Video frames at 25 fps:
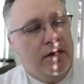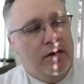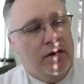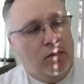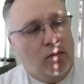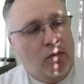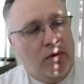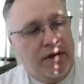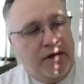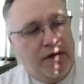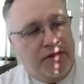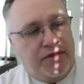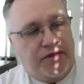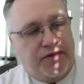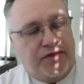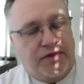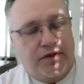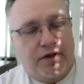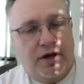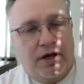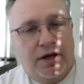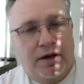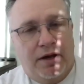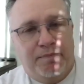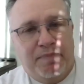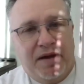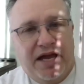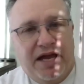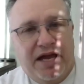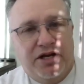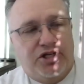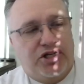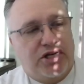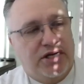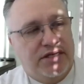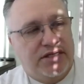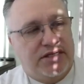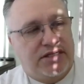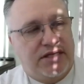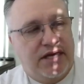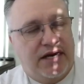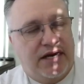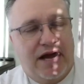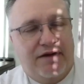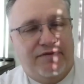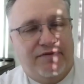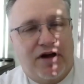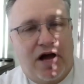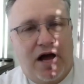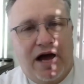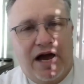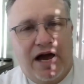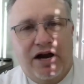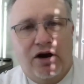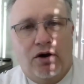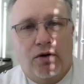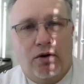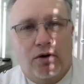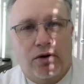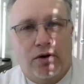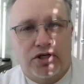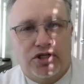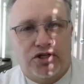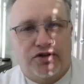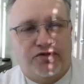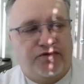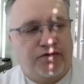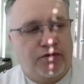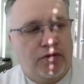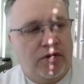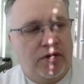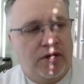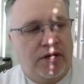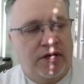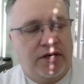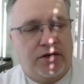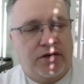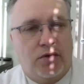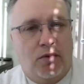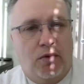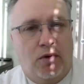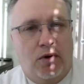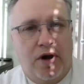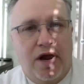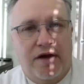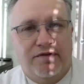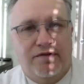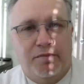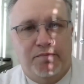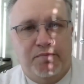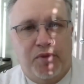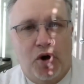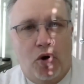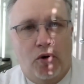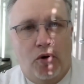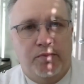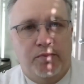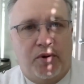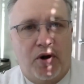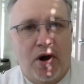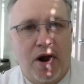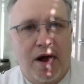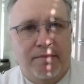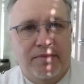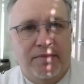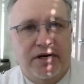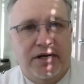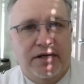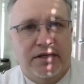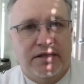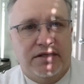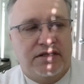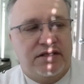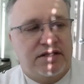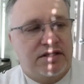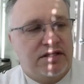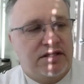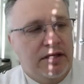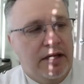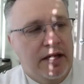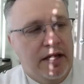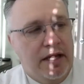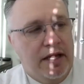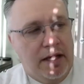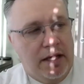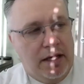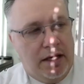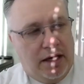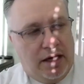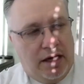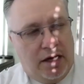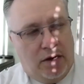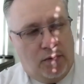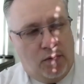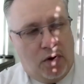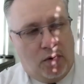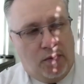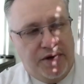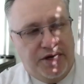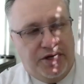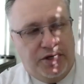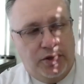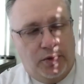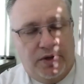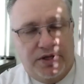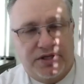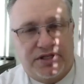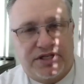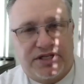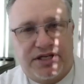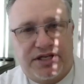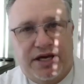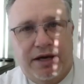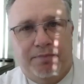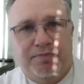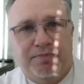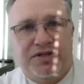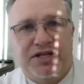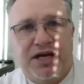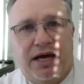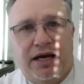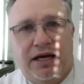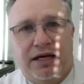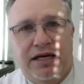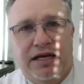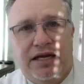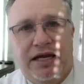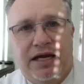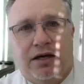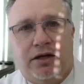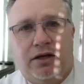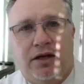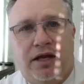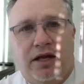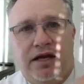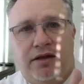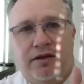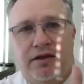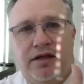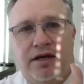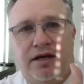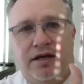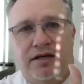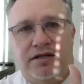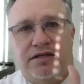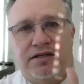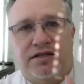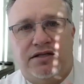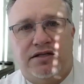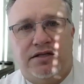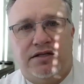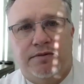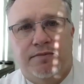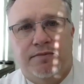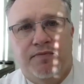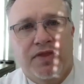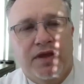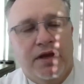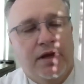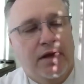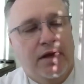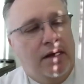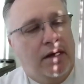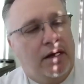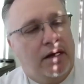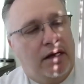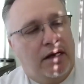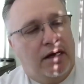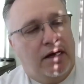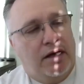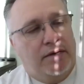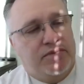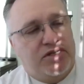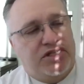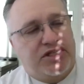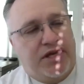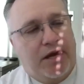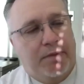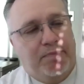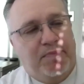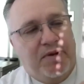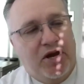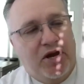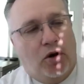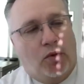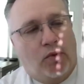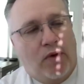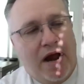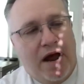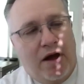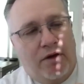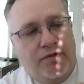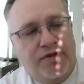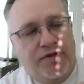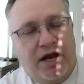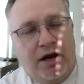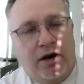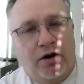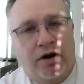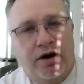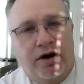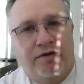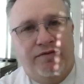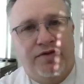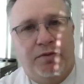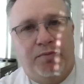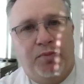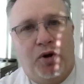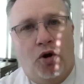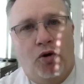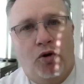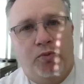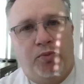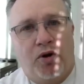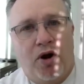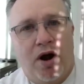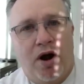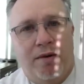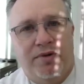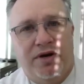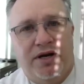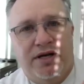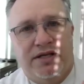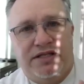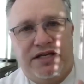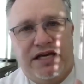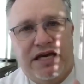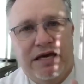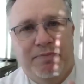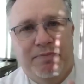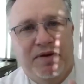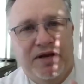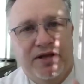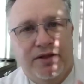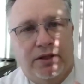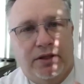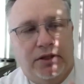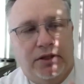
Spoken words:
with patients that have a higher arched foot or have a bone prominence, where we do a skip technique like this. Skipping around the area of the bone prominence, keeping the